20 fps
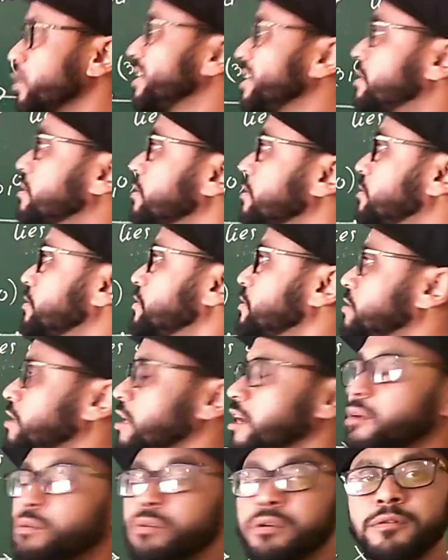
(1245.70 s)
we discussed just
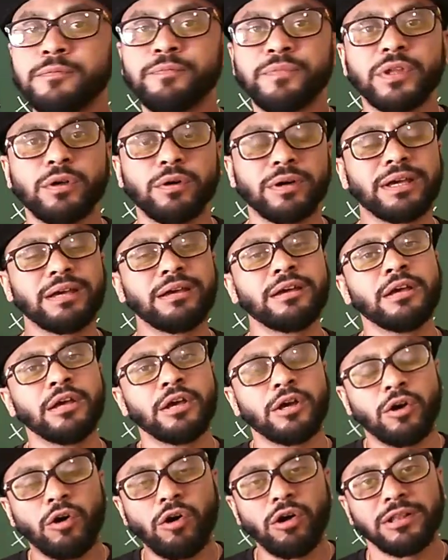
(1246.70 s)
now, okay,
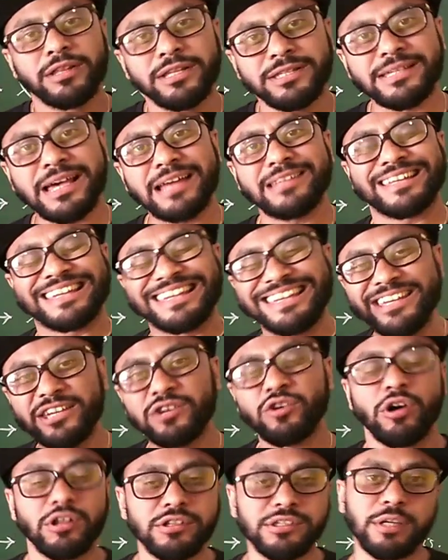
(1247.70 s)
all these are the
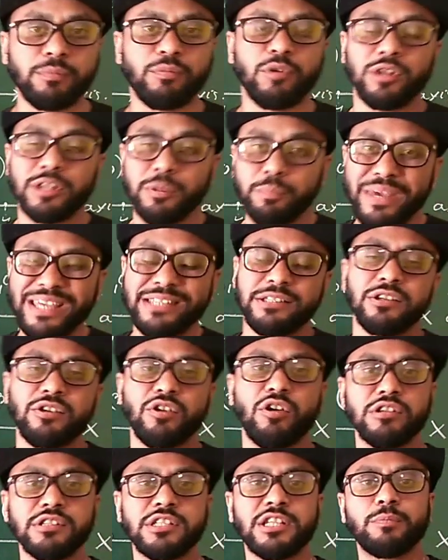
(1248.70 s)
key concept or the basic
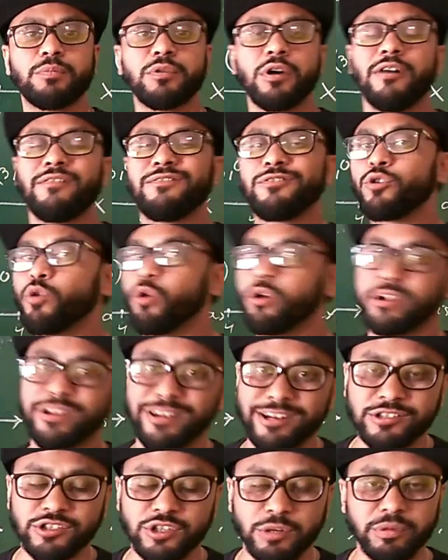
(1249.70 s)
concept of
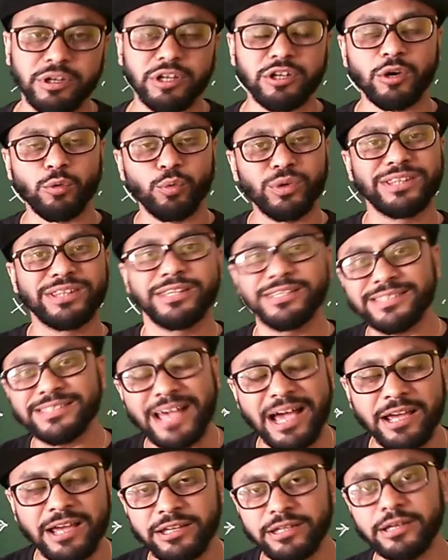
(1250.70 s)
coordinate geometry. Now with this
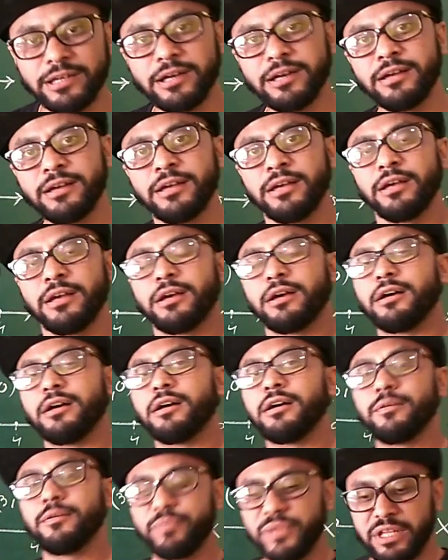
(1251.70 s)

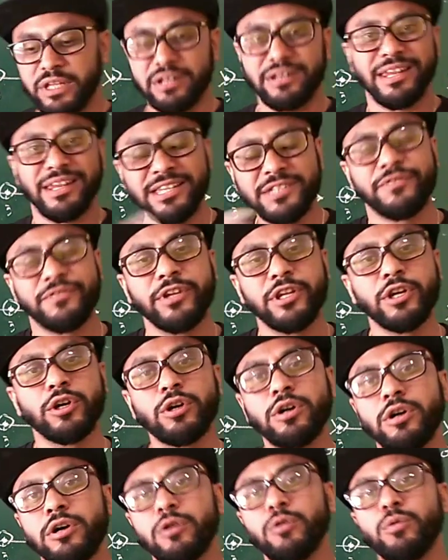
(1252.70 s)
idea, in the next
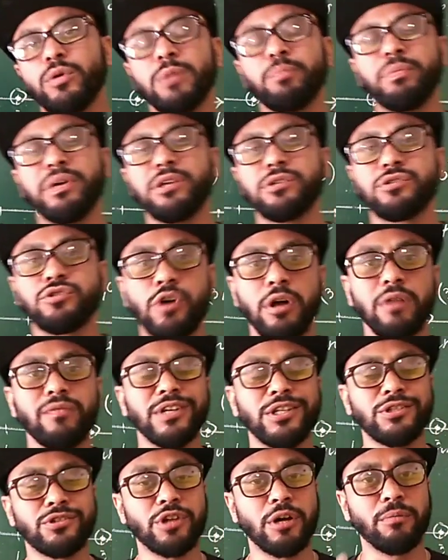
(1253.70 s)
video we'll be
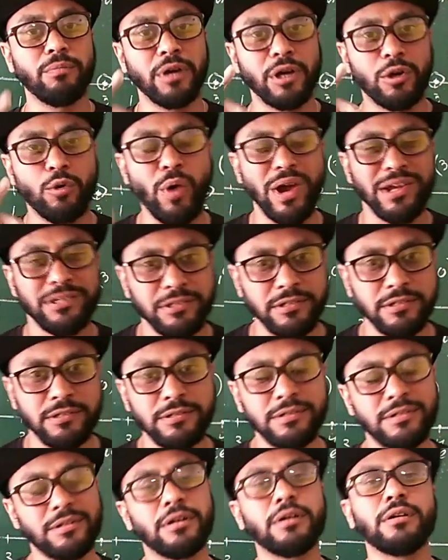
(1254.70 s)
solving some
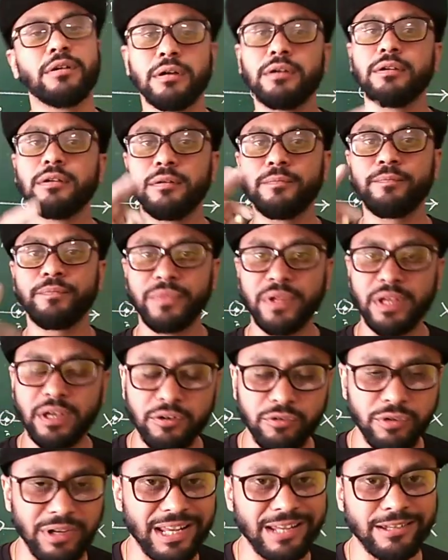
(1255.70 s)
questions
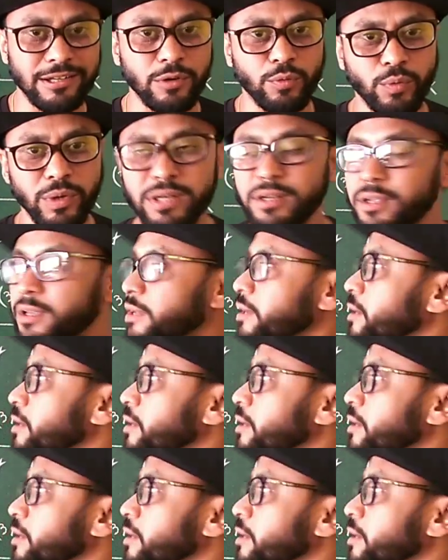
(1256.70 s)
related with